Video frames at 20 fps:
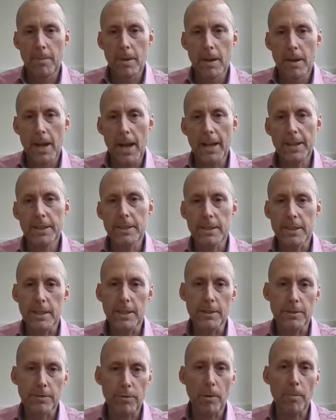
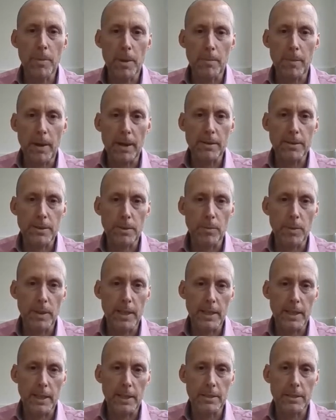entities from the mouse that we
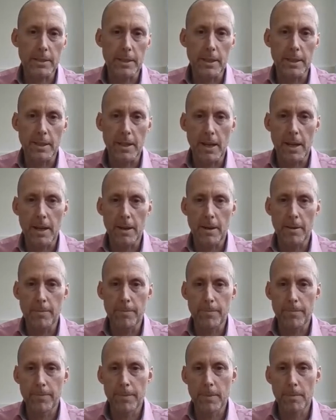can actually
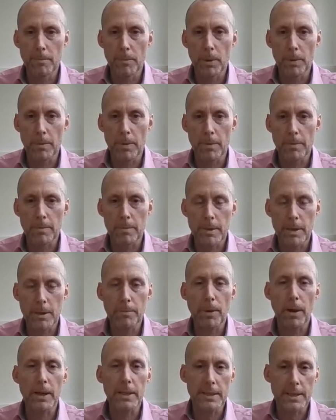
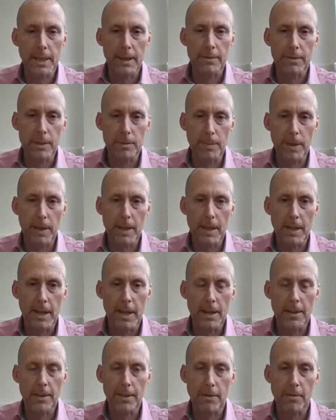combine together to make
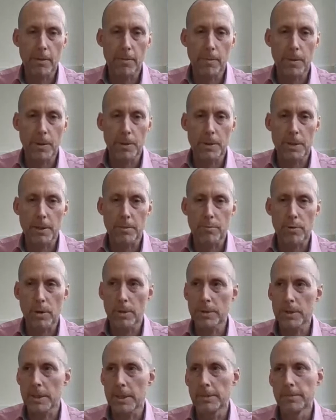a therapeutic
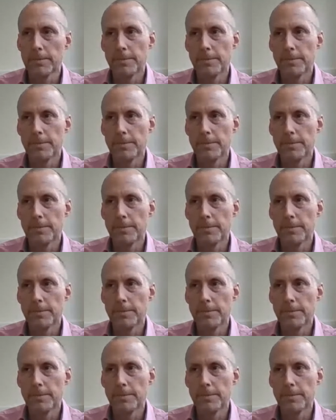protein.